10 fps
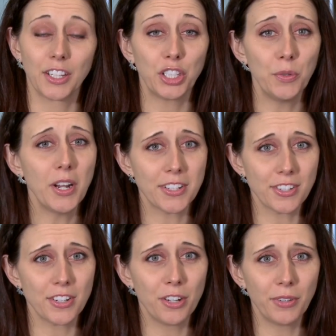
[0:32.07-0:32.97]
You wanted
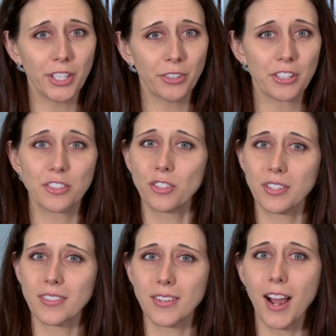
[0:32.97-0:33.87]
to know what you can do
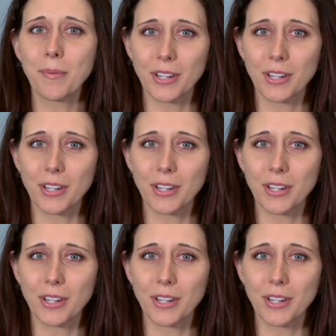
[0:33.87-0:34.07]
to stop